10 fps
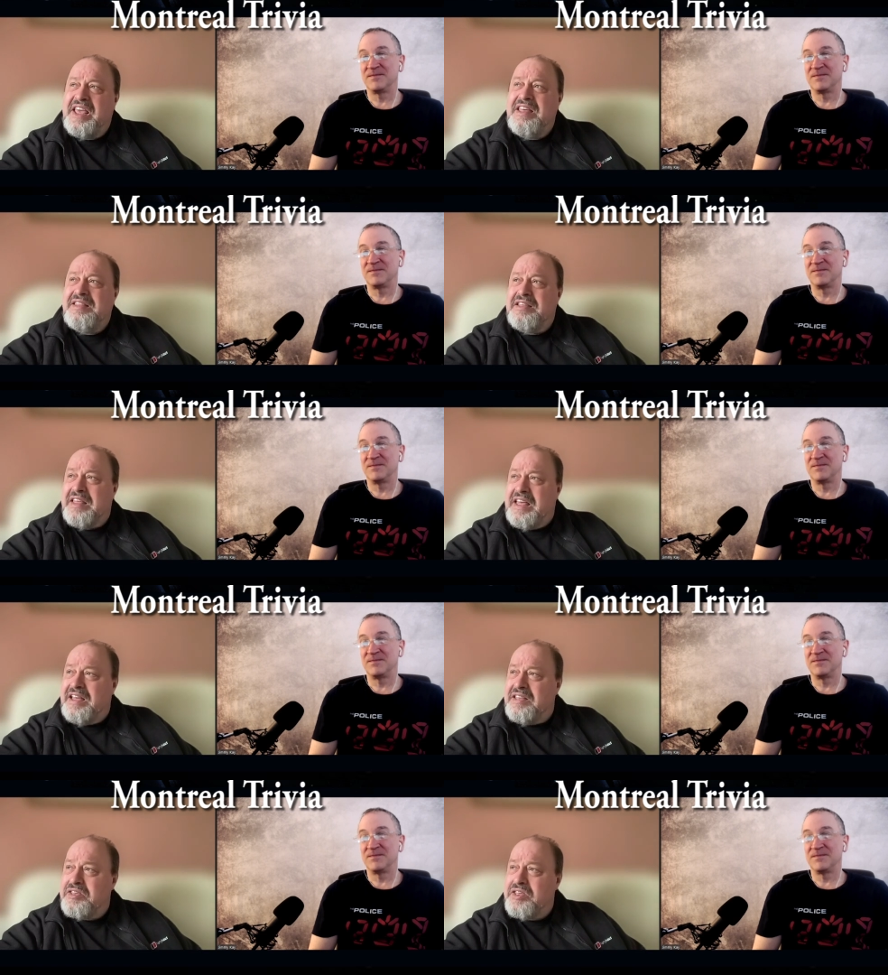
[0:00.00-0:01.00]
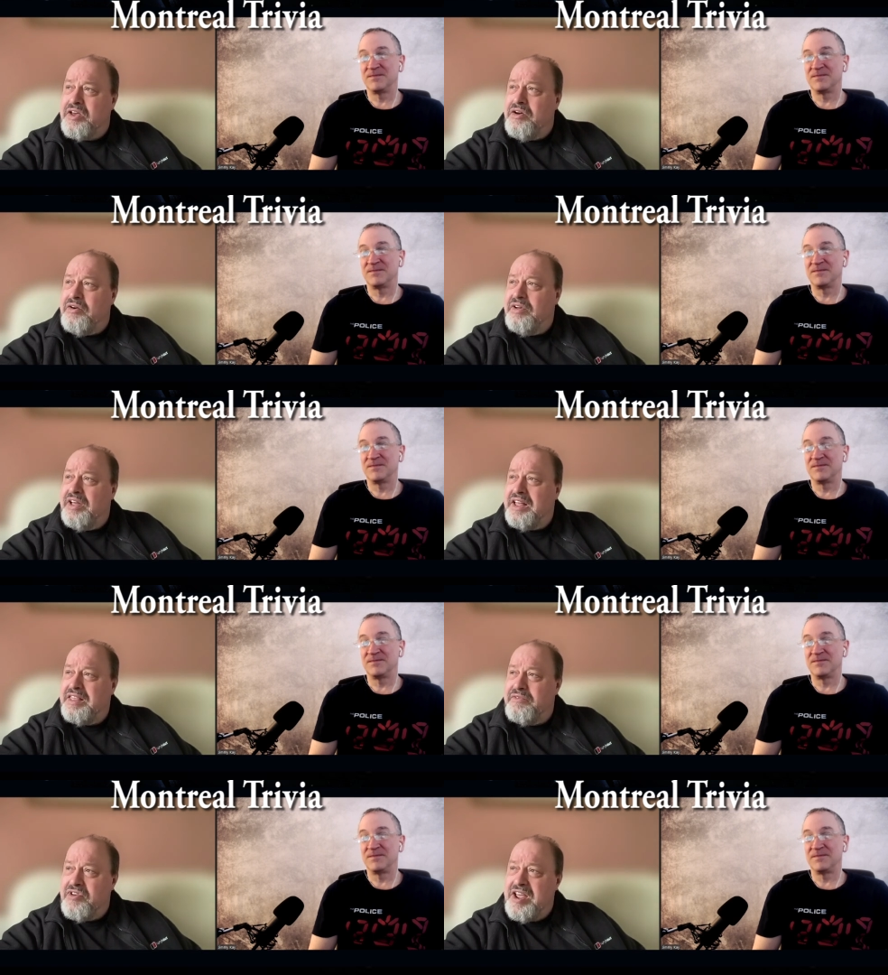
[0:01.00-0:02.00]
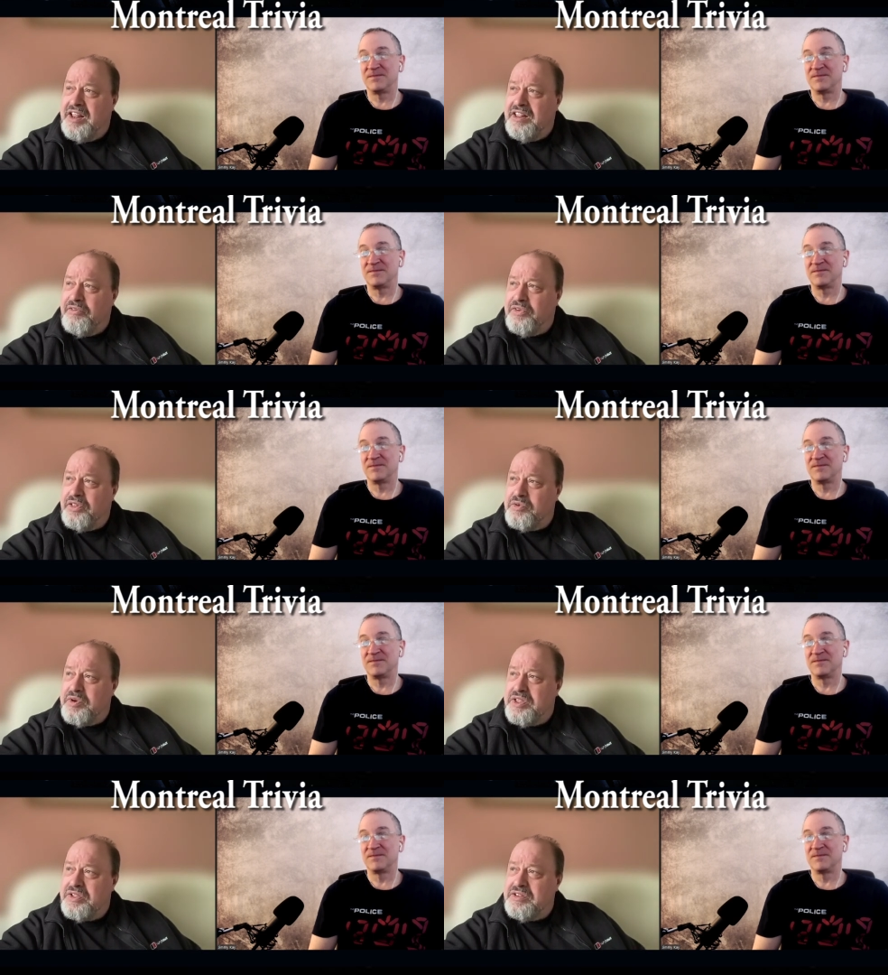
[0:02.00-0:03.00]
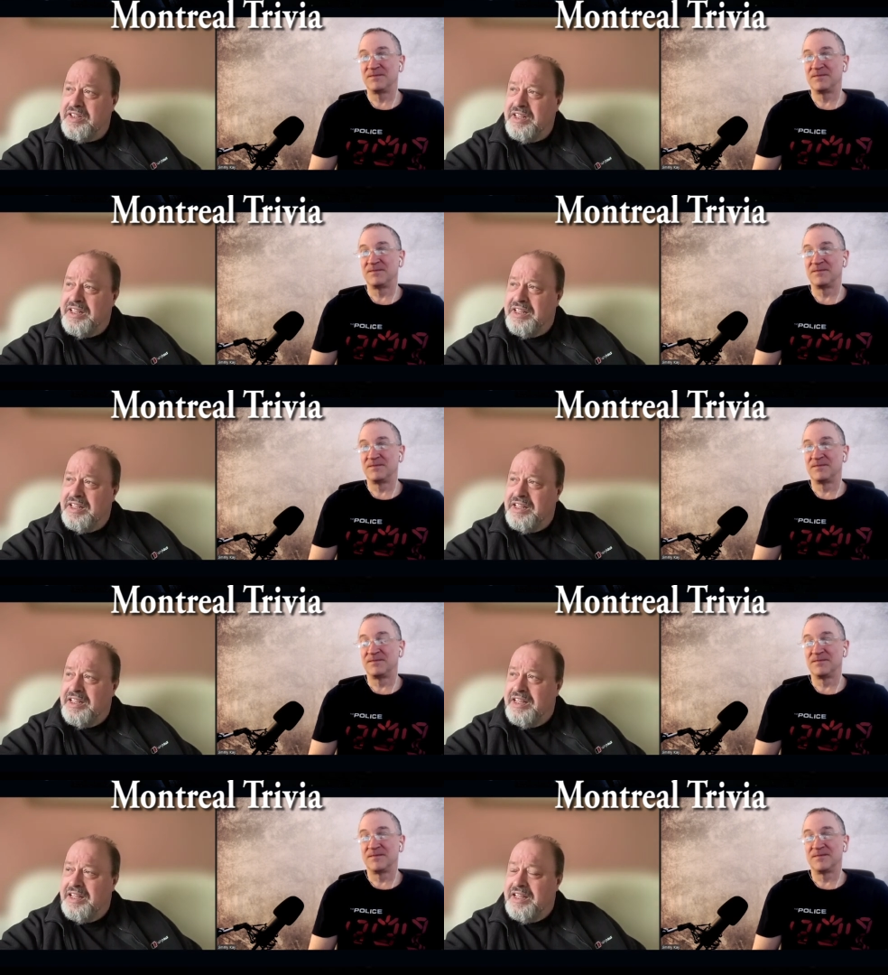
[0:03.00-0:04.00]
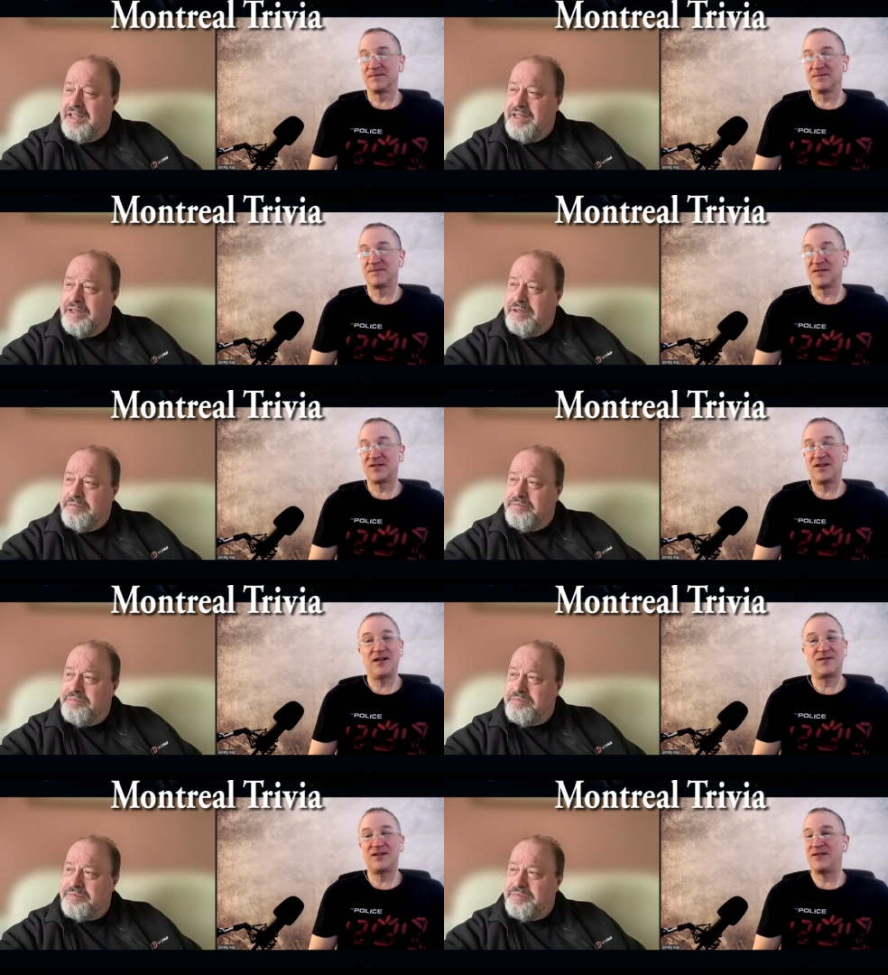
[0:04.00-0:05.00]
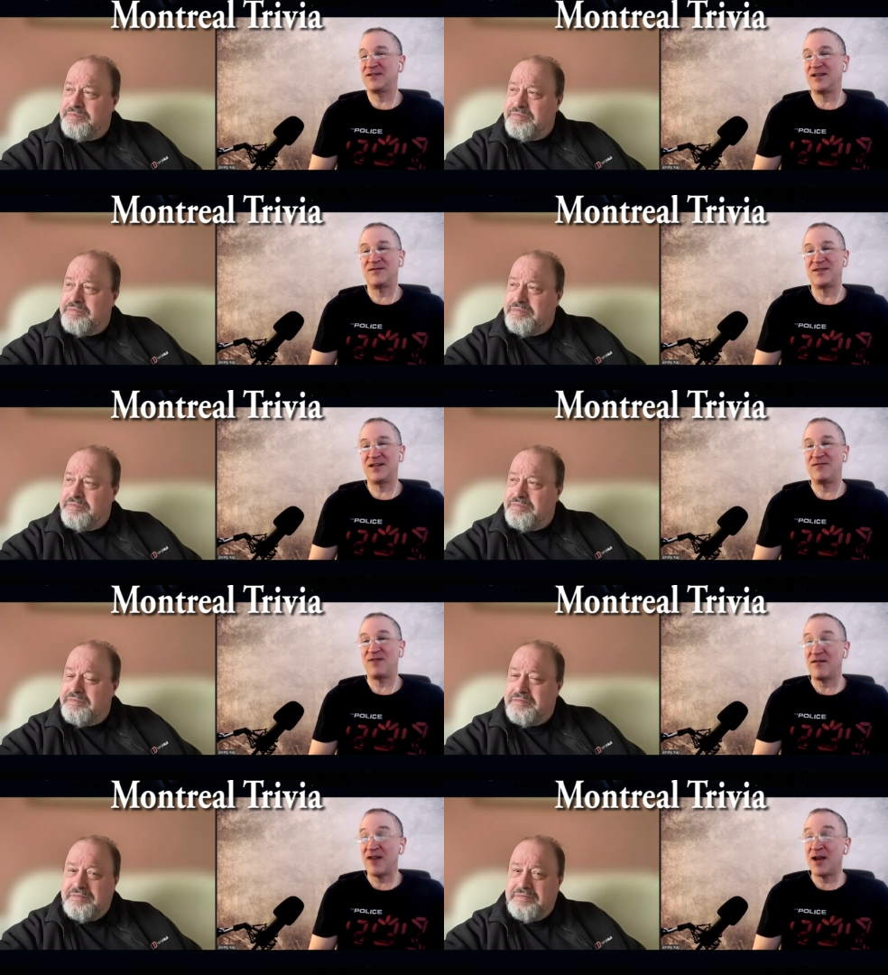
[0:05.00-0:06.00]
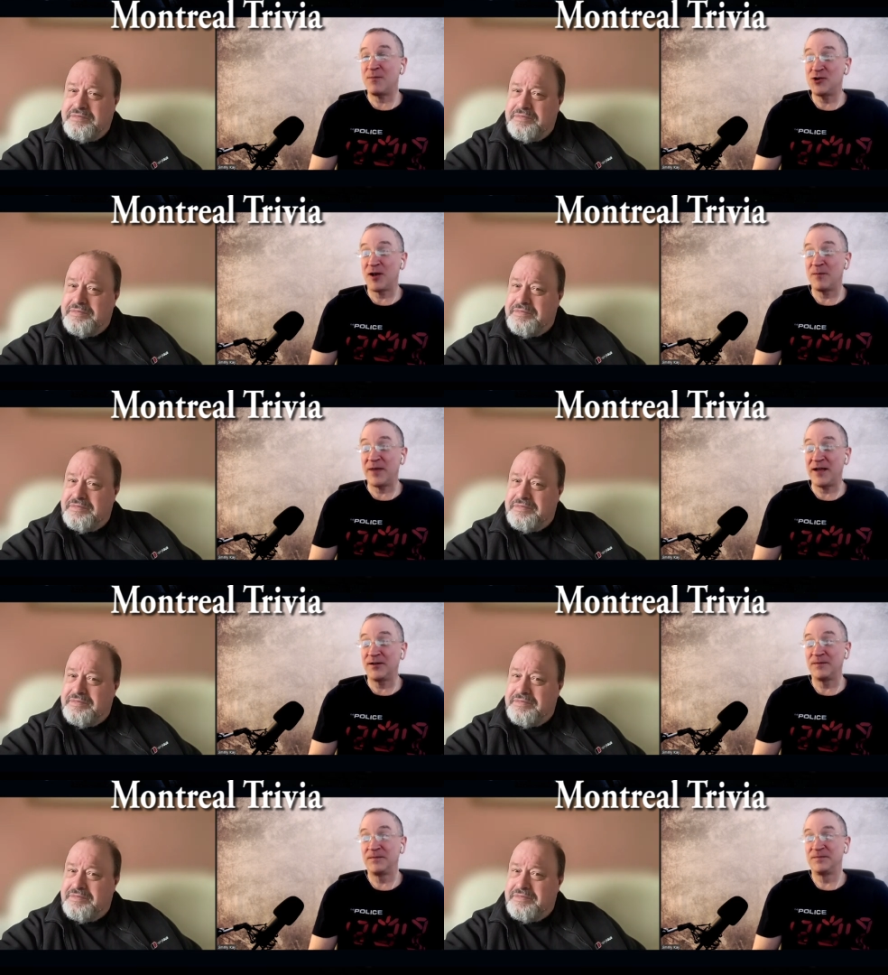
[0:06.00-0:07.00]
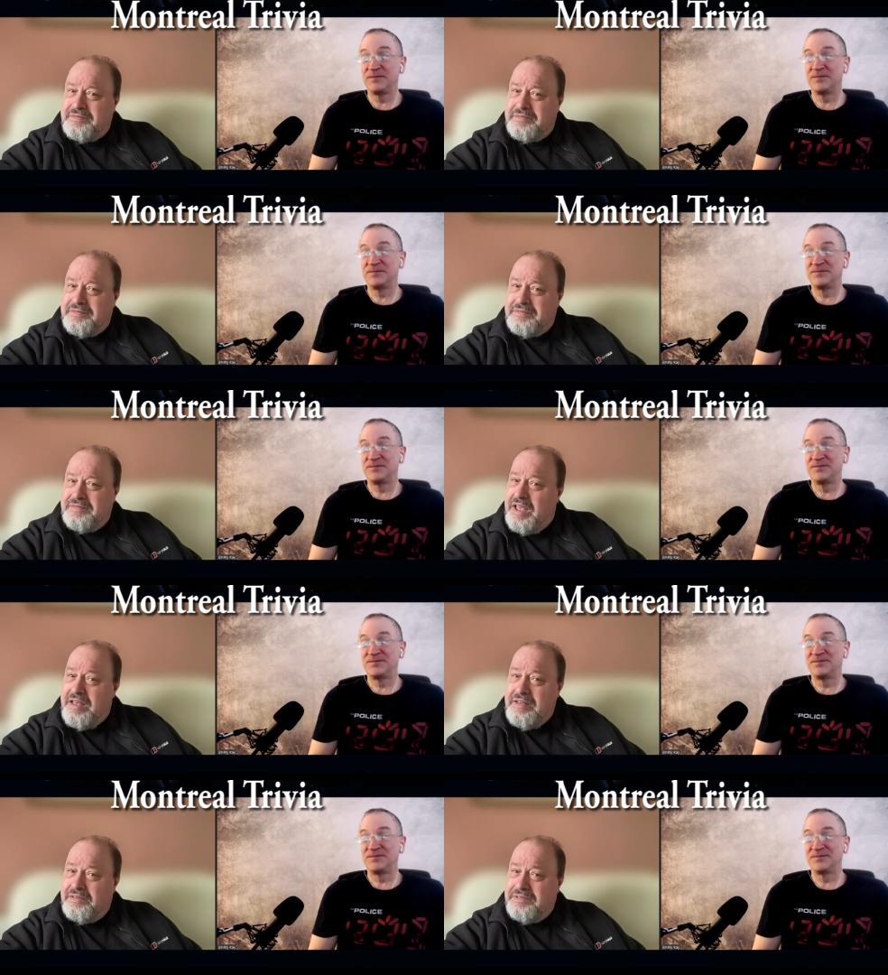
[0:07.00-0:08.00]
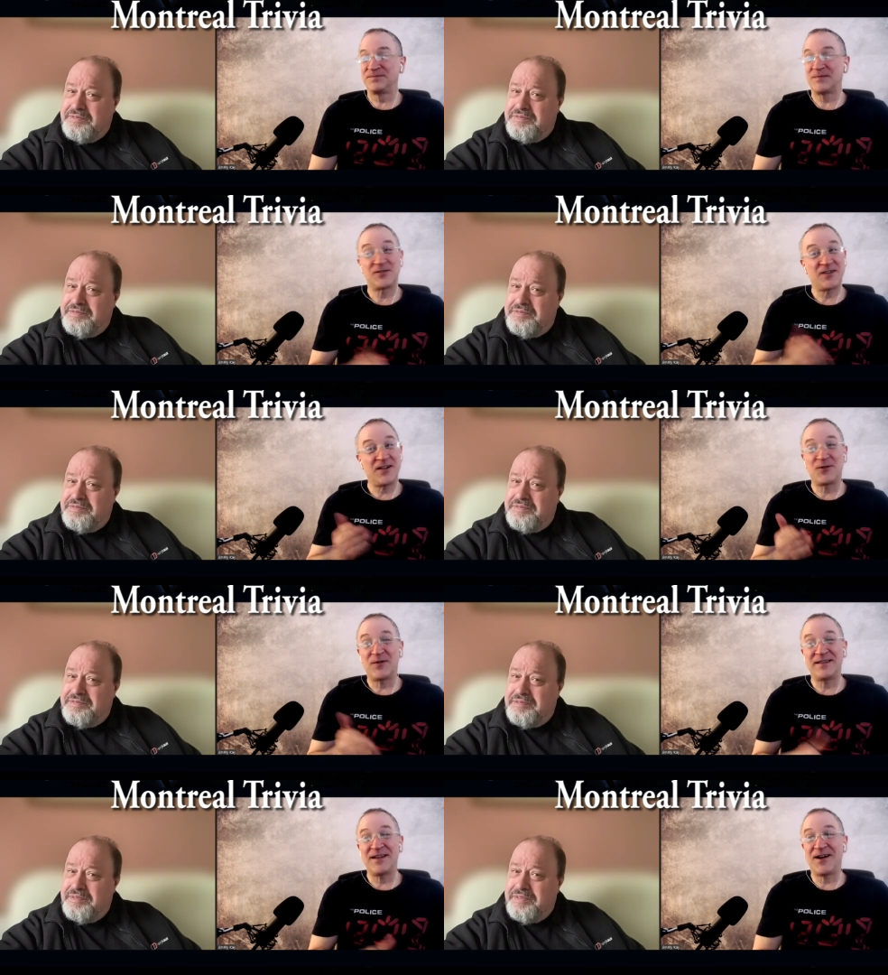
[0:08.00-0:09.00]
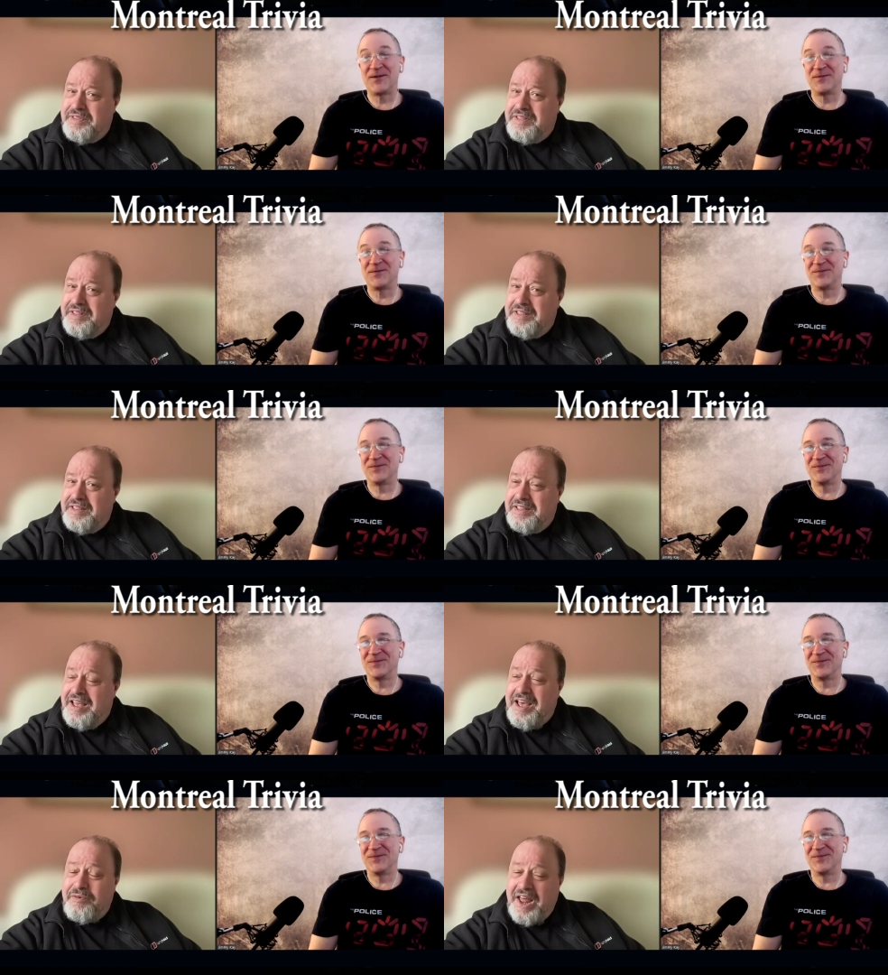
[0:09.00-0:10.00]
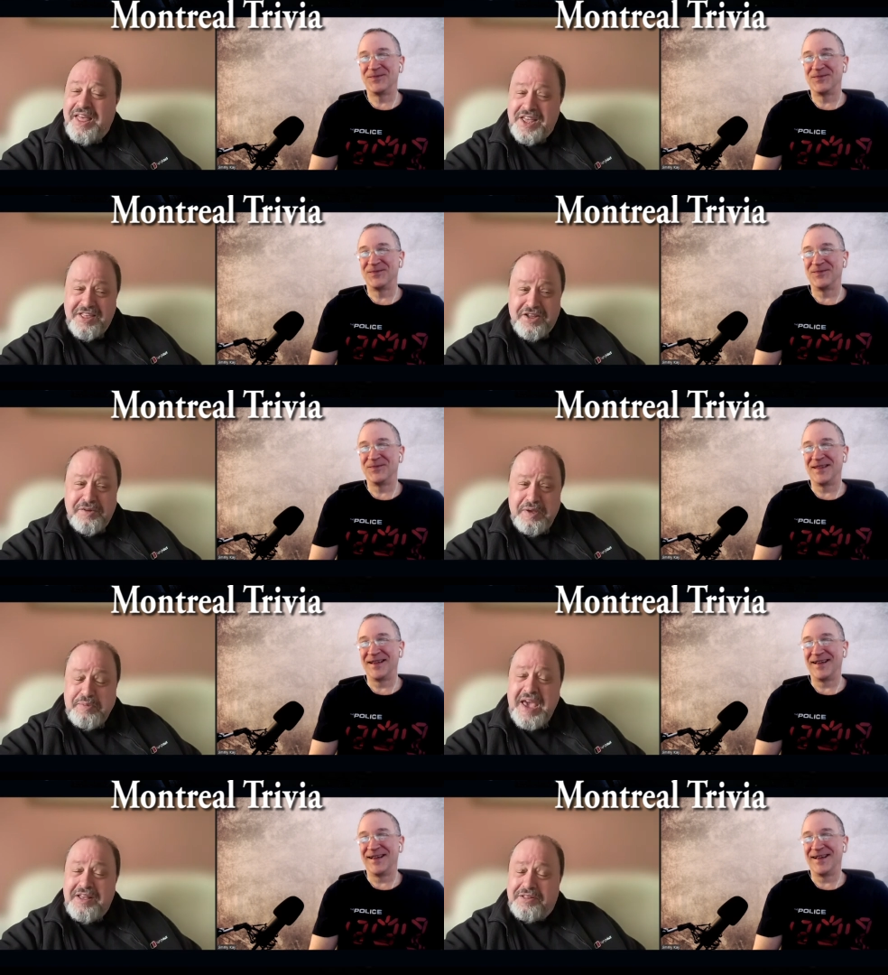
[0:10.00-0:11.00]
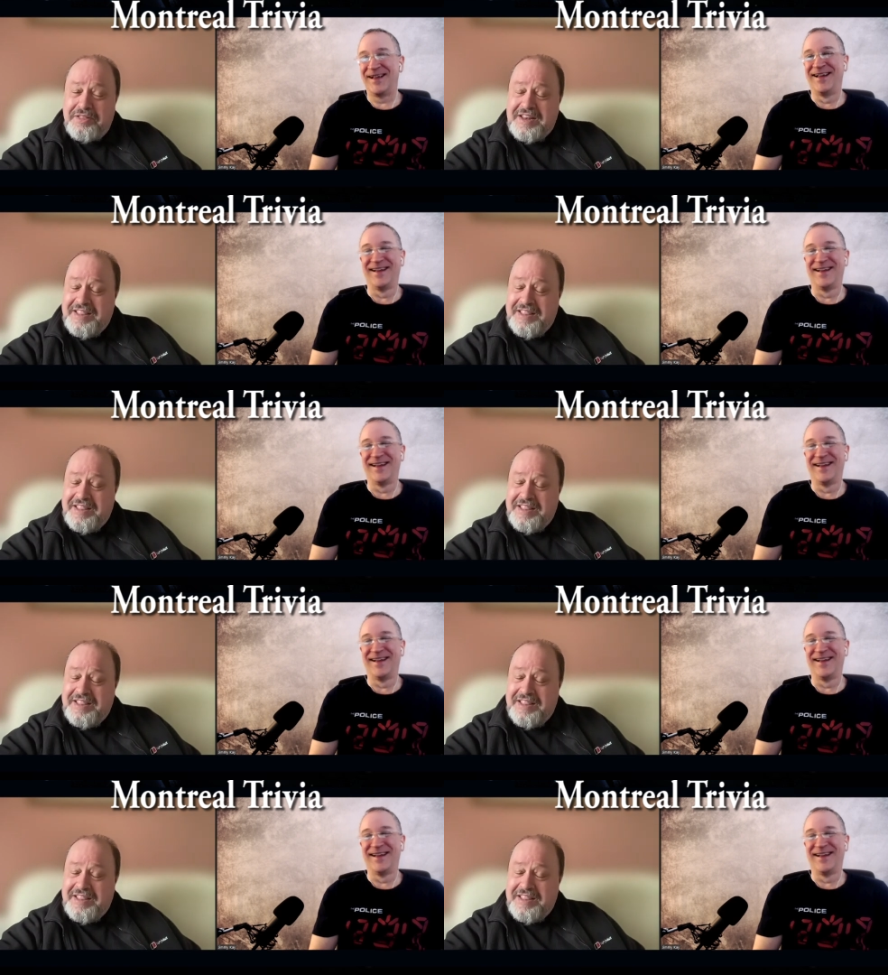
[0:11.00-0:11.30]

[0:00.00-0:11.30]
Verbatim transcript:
Speaker 1: either there. So that's uh, a really difficult question. Um, Steve, Steve, Steve, Steve, you
Speaker 2: haven't had a Montreal bagel? No. There's a hint right
Speaker 1: there. Oh, well, I think it's going to be bagels in